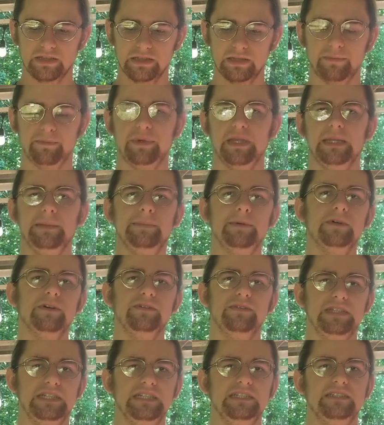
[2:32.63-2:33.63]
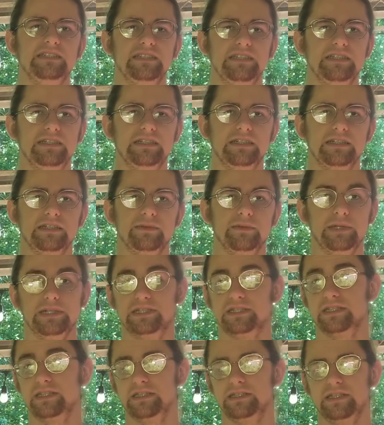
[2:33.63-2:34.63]
The people of DC,
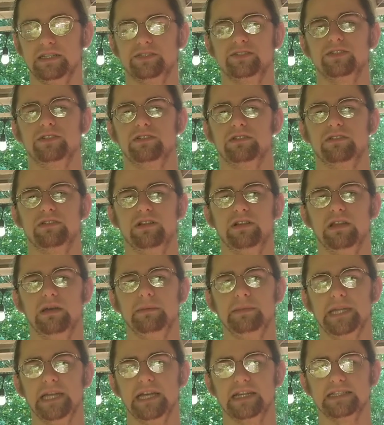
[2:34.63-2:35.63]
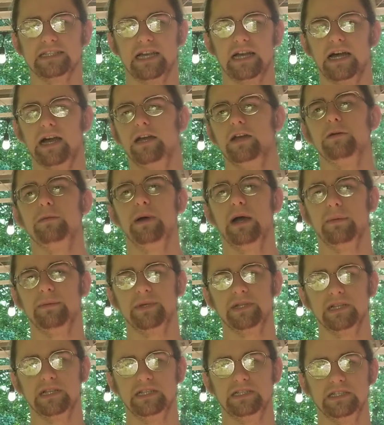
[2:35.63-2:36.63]
which the District of Columbia has a higher
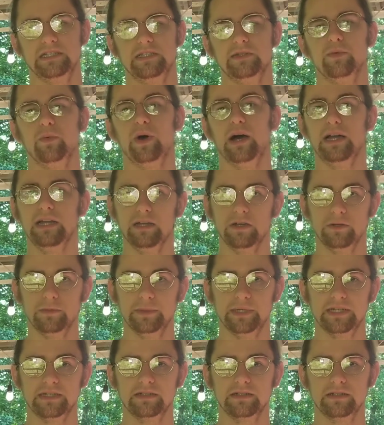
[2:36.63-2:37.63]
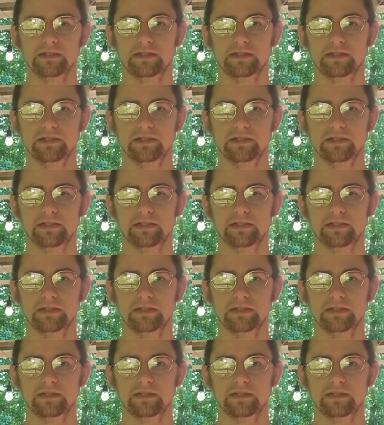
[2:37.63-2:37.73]
population than Wyoming,